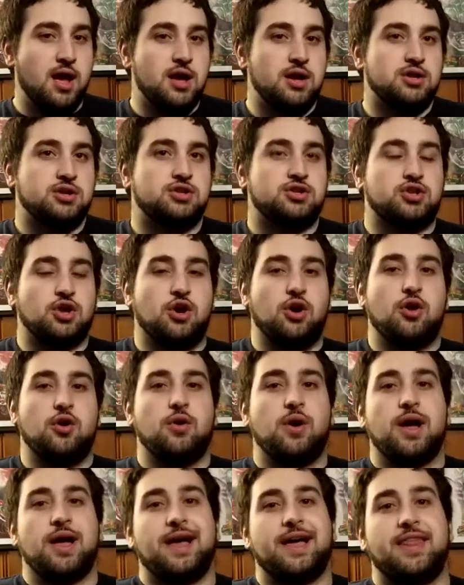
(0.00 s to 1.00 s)

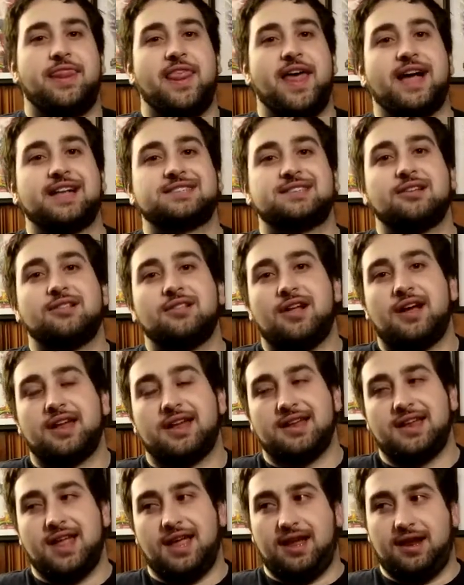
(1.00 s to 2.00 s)
So that's a lot
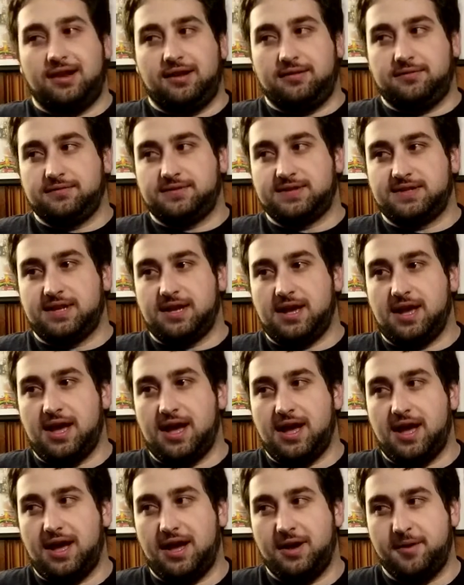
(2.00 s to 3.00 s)
of negatives.
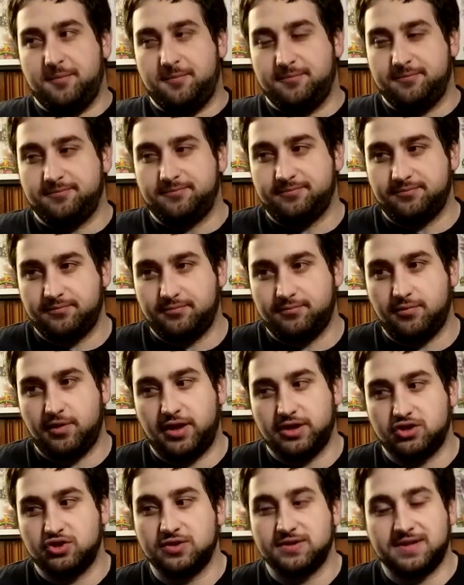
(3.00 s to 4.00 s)
Um, well,
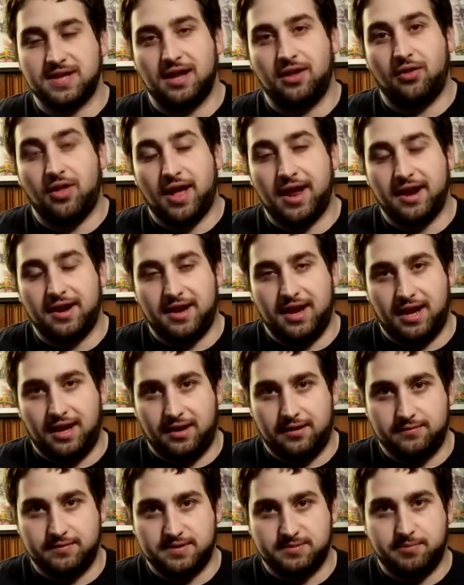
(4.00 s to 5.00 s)
I shouldn't say a lot of
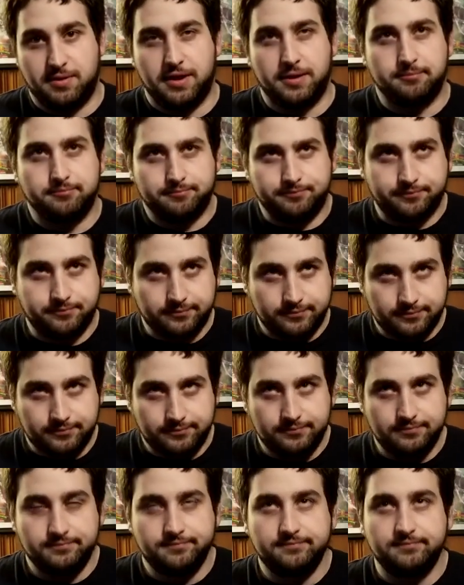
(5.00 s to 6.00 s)
negatives, but
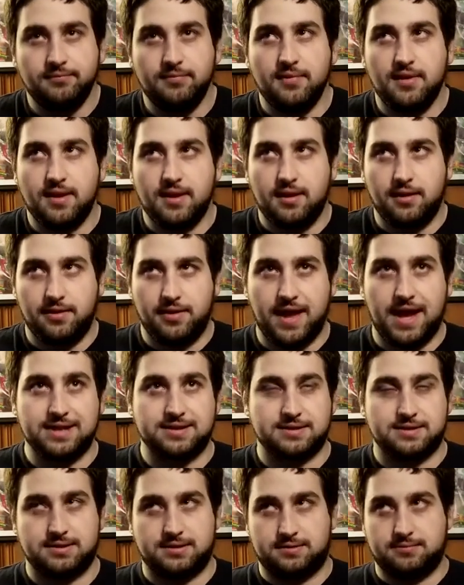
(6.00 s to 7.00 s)

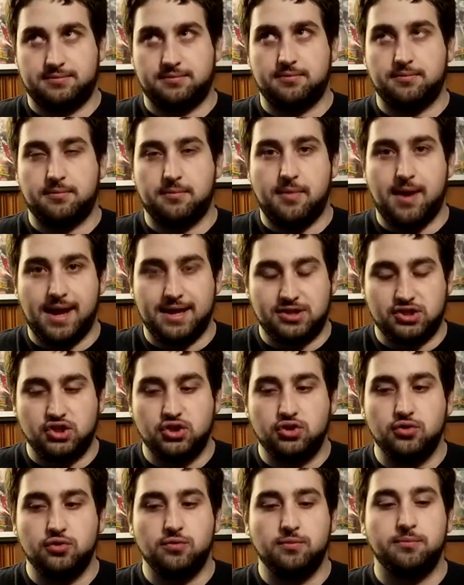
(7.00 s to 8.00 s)
that's my
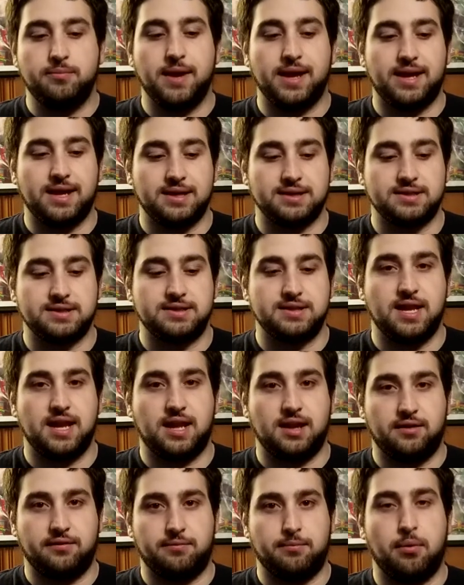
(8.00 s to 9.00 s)
two biggest
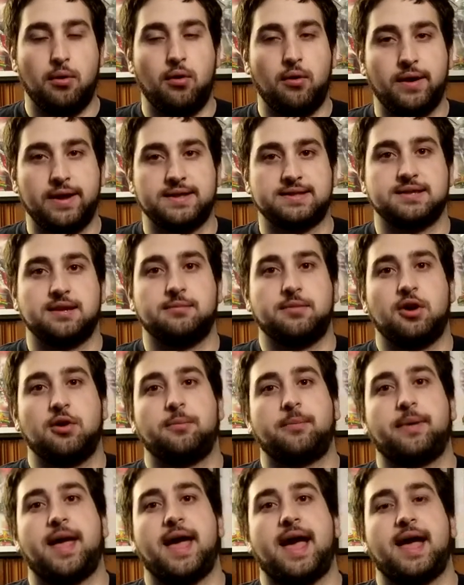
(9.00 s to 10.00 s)
negative points
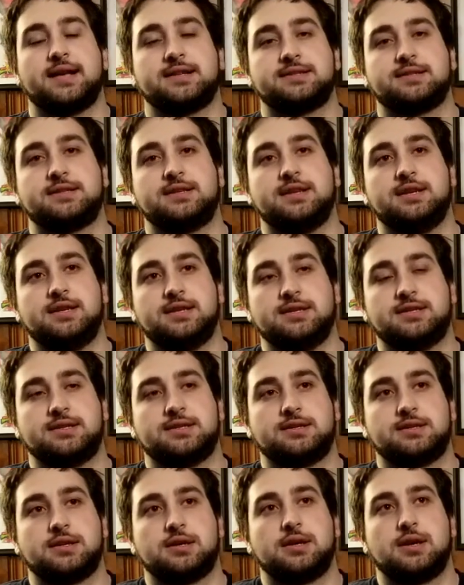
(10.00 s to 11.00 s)
about PAX
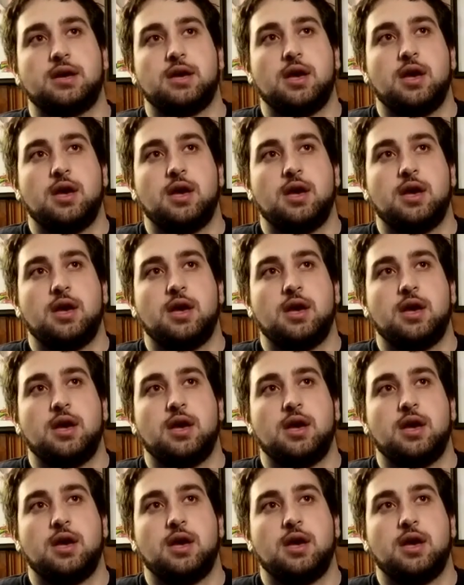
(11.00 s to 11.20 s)
East.